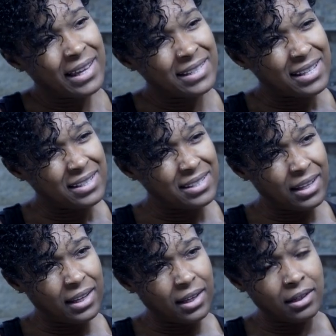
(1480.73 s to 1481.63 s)
as I
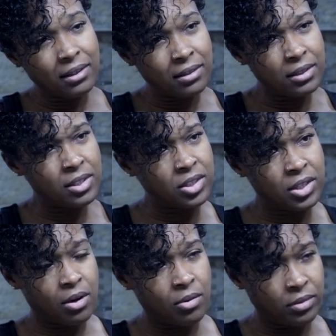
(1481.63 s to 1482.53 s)
said, this is
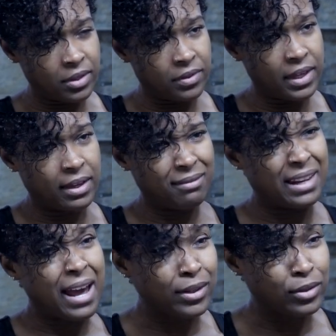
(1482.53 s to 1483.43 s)
the only thing that I